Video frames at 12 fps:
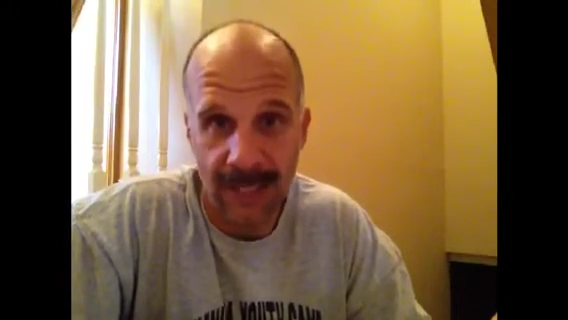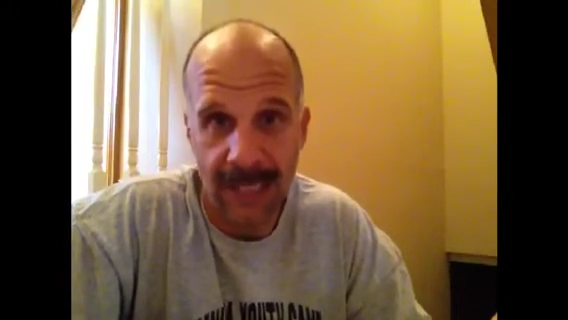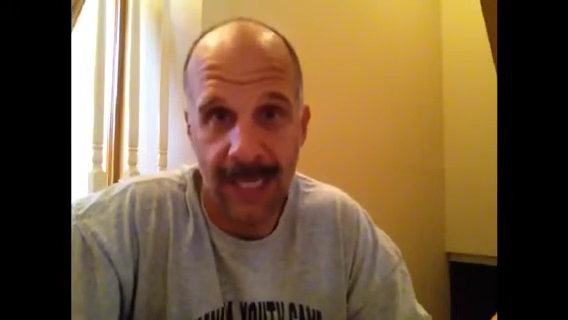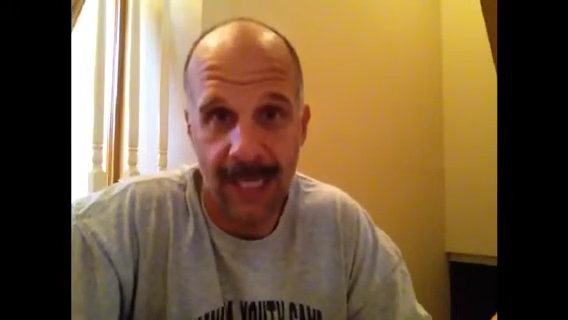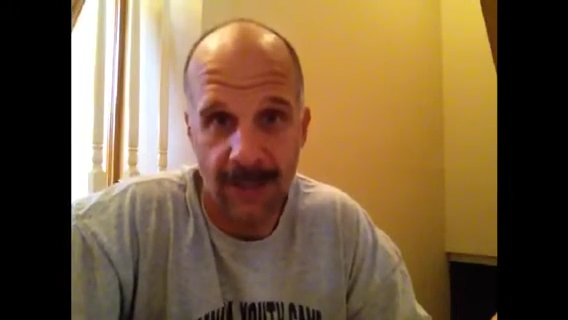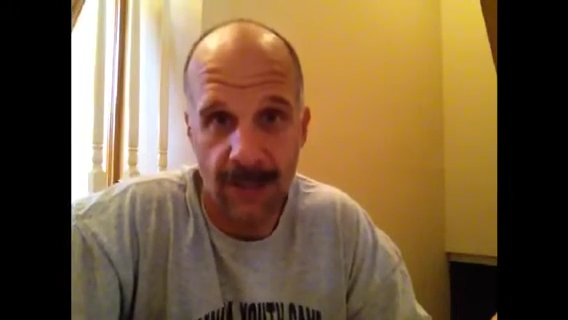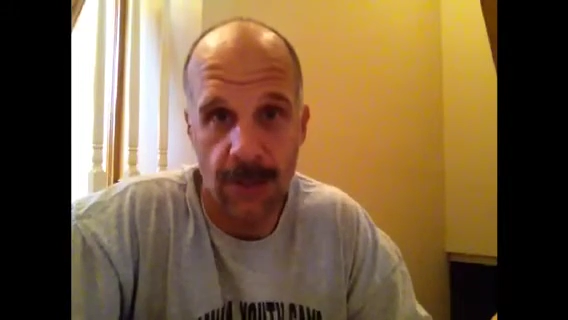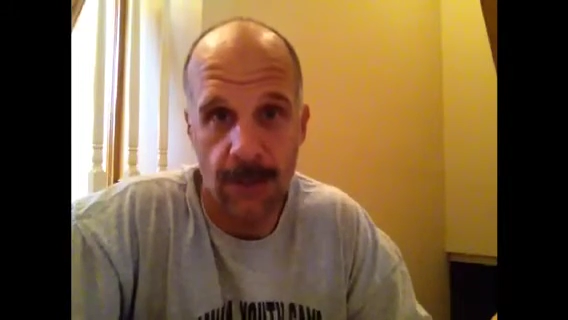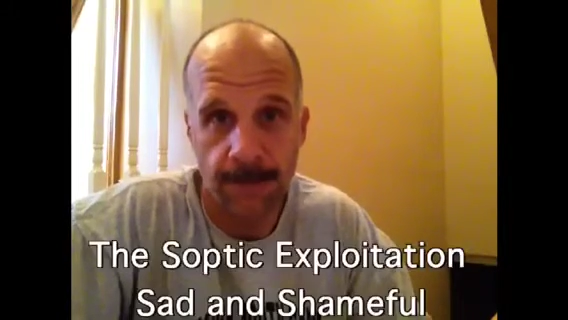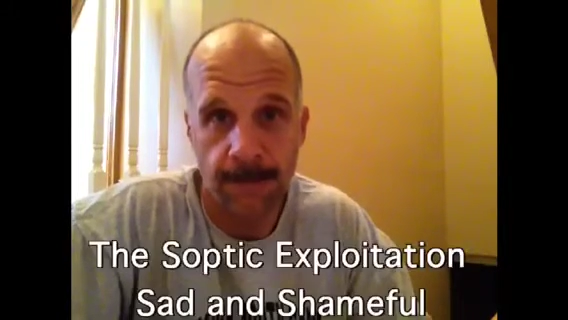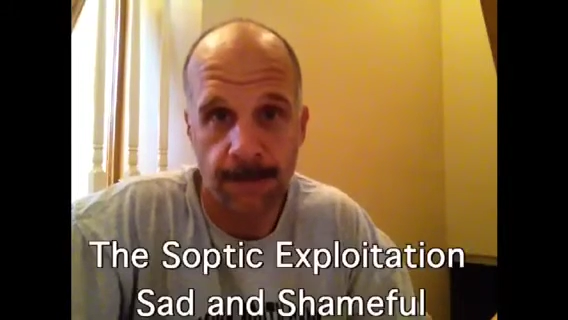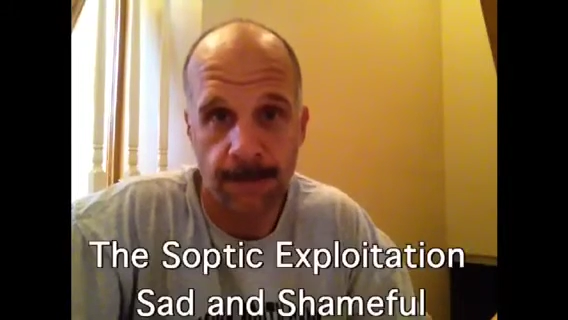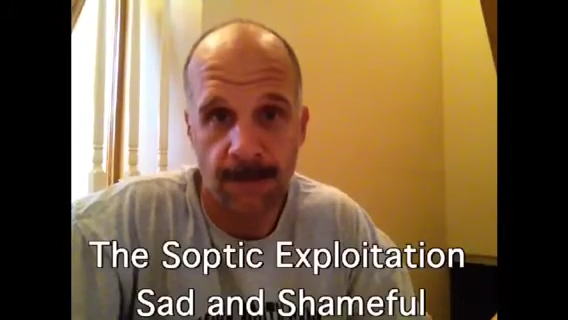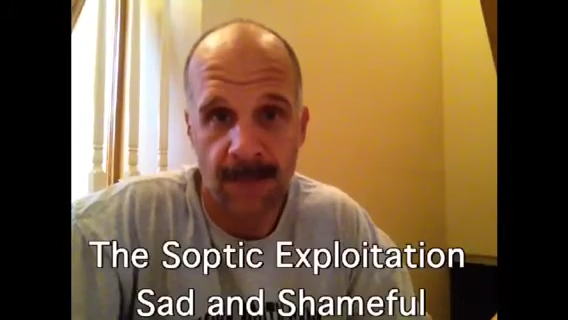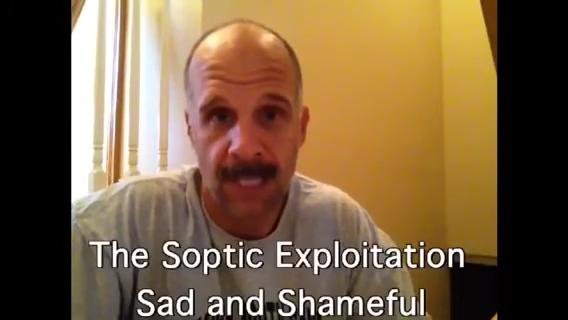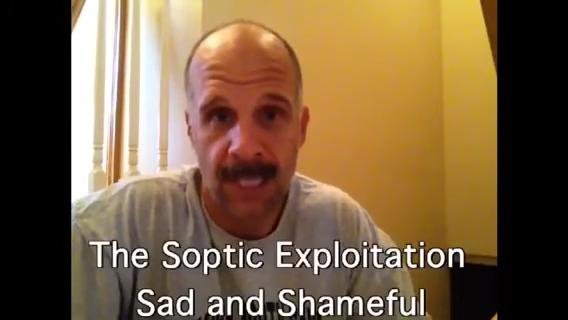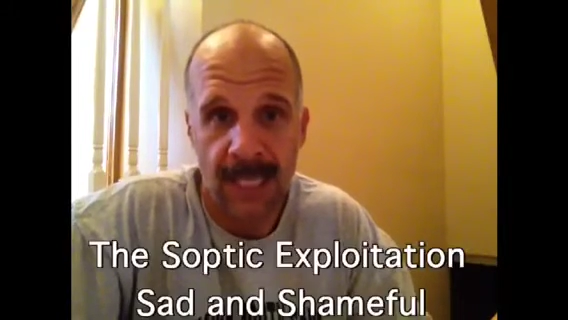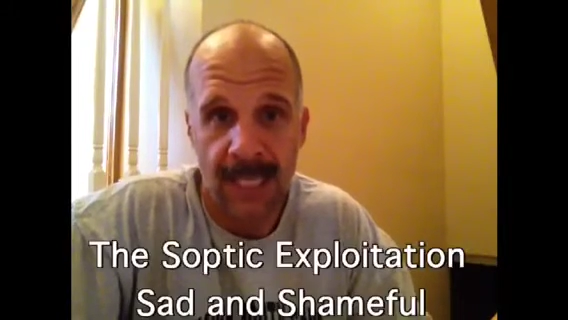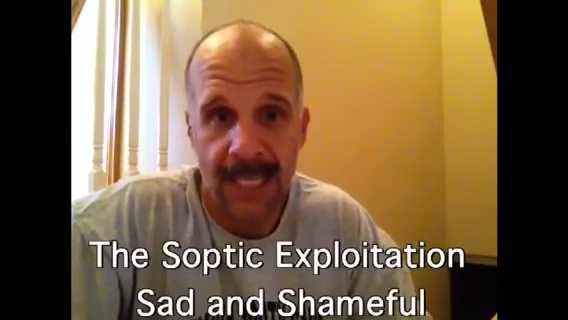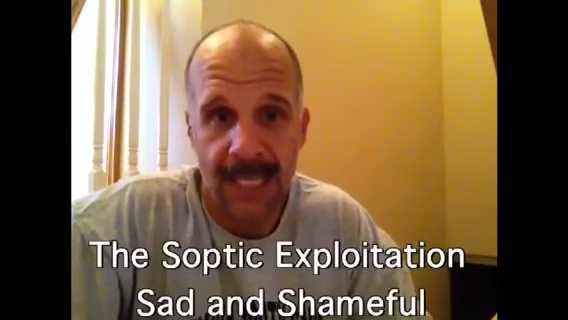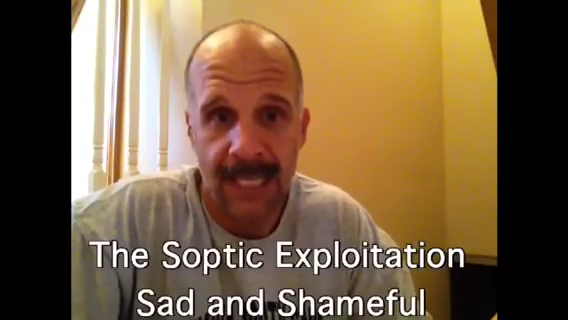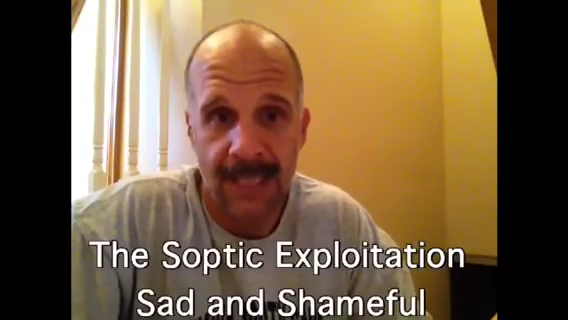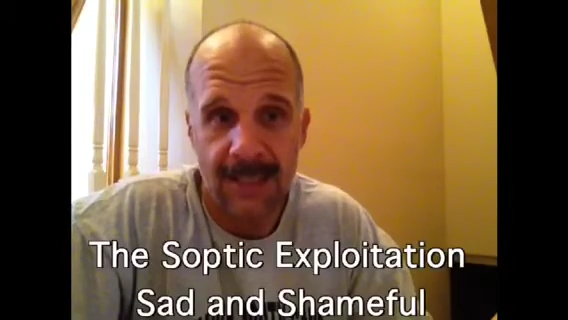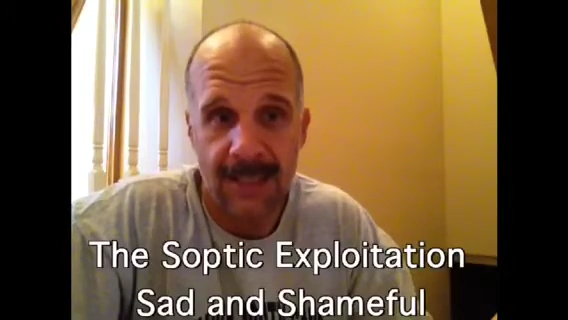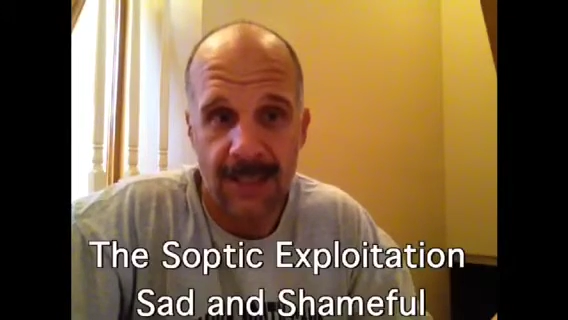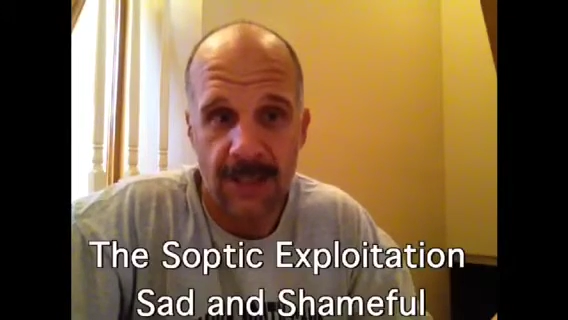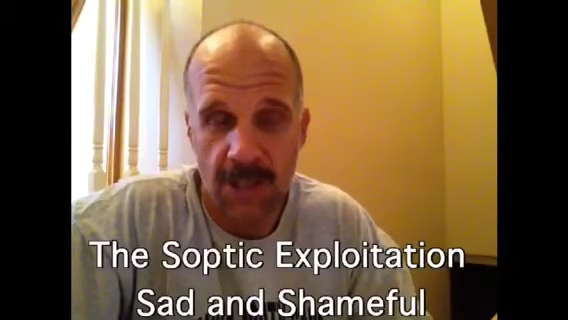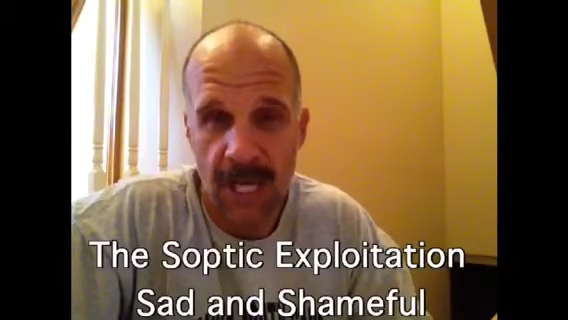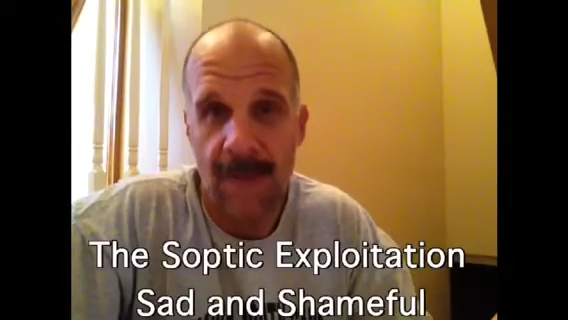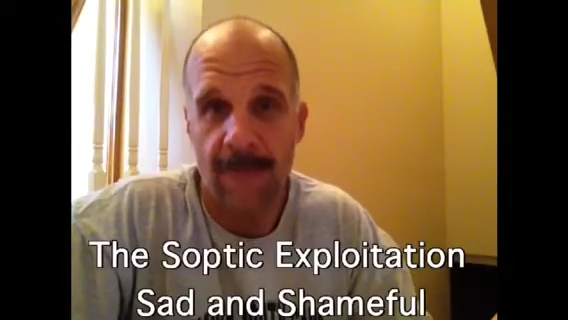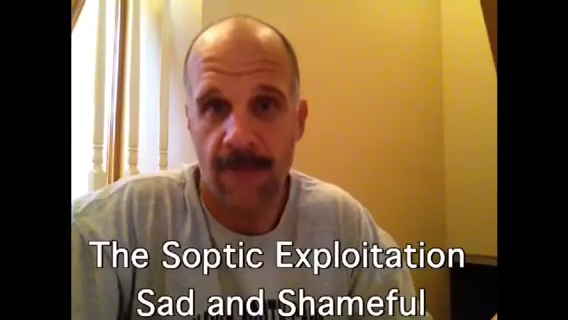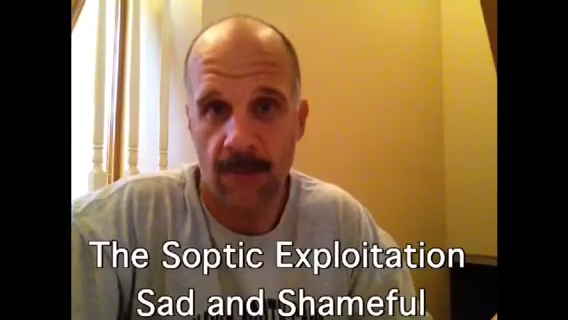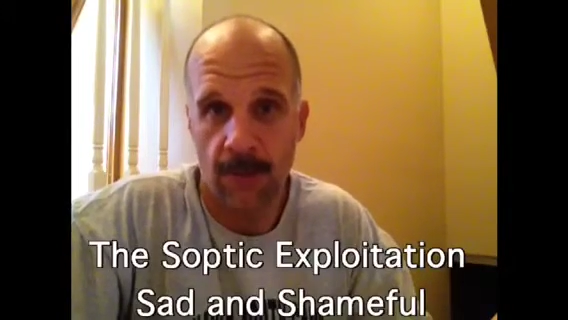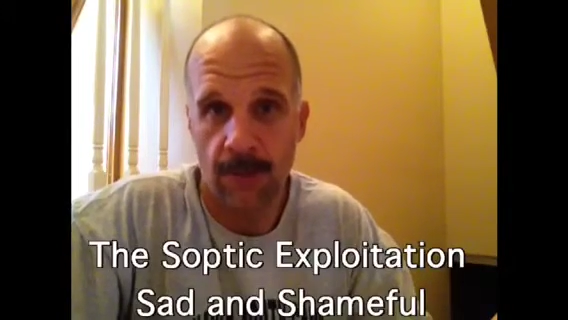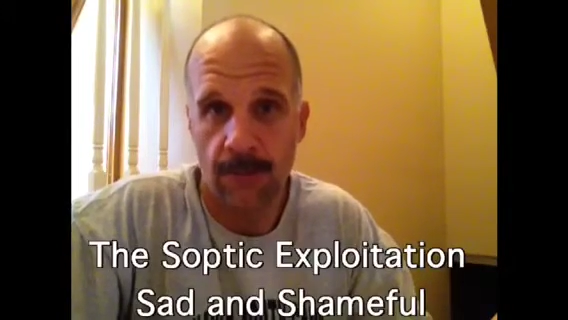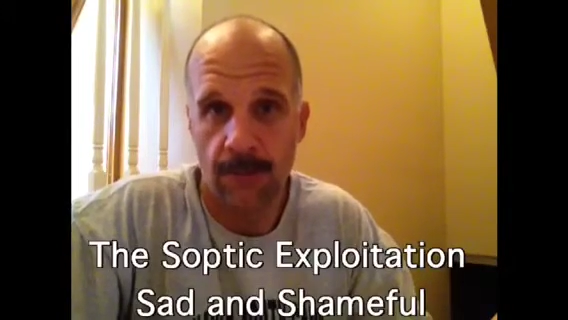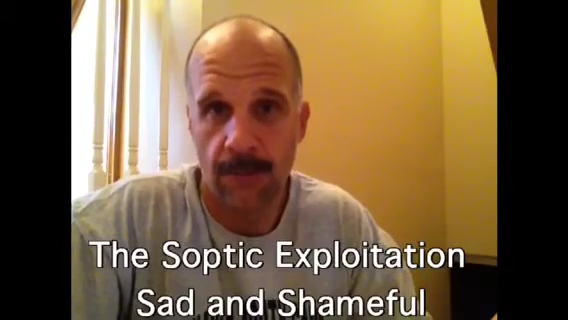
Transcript: to cancer. It is shameful